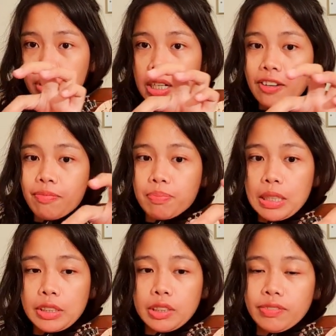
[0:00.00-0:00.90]
half
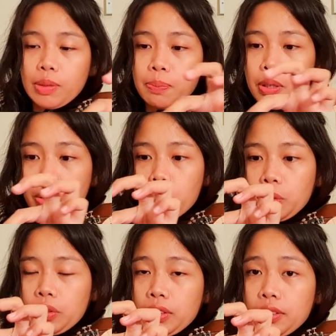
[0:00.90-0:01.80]
part of the
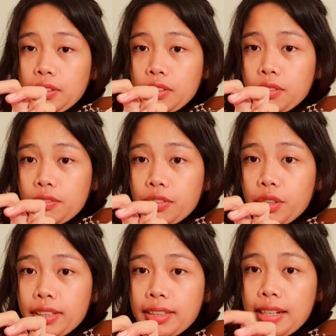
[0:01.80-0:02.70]
bow
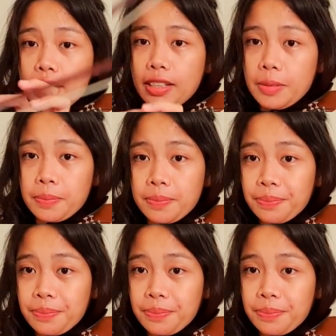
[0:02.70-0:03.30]
for the